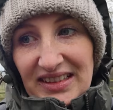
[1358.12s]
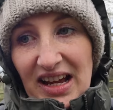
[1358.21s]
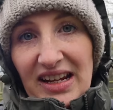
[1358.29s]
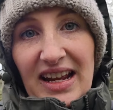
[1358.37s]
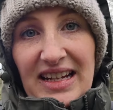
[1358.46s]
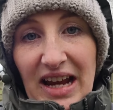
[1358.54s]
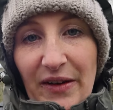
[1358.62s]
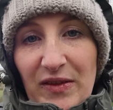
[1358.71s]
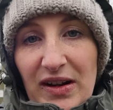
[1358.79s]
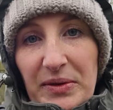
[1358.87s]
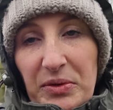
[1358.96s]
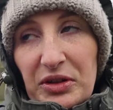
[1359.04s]
And I
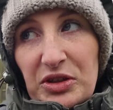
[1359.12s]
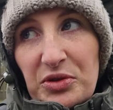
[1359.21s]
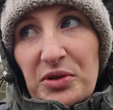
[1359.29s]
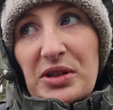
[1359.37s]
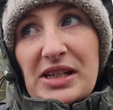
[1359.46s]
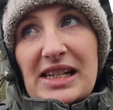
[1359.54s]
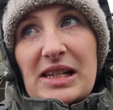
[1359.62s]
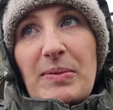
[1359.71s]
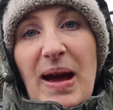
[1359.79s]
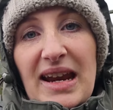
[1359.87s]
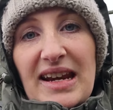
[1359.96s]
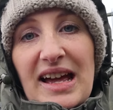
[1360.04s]
definitely want a tortoise as a
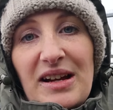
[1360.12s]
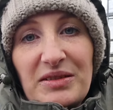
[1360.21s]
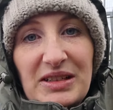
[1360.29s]
pet now